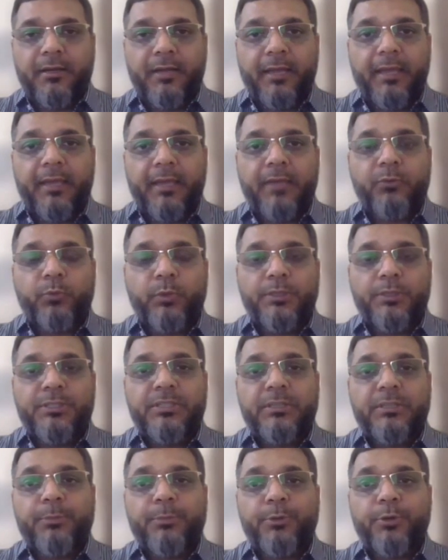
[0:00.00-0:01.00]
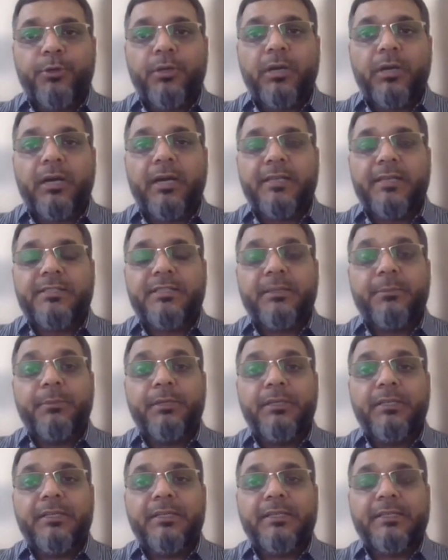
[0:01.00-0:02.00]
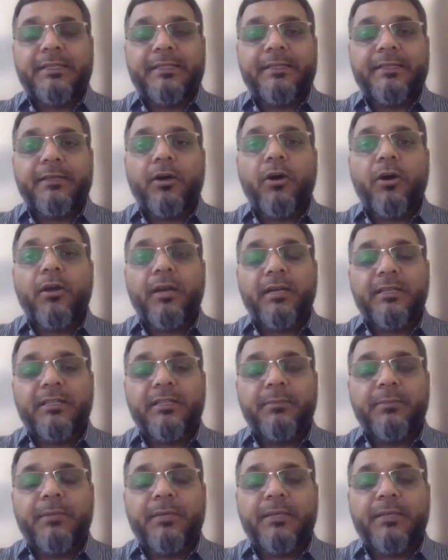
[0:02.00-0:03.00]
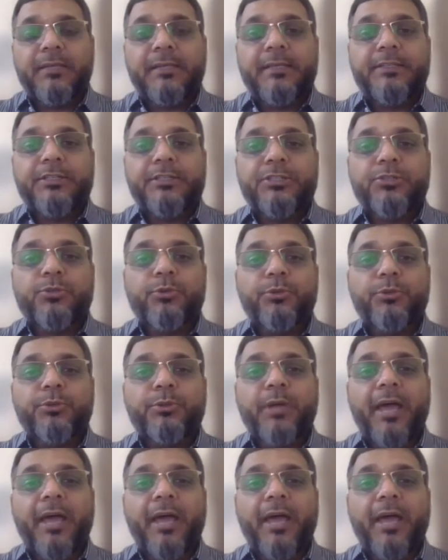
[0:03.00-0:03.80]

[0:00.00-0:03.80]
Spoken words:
and once they broadcast, immediately or ultimately it is going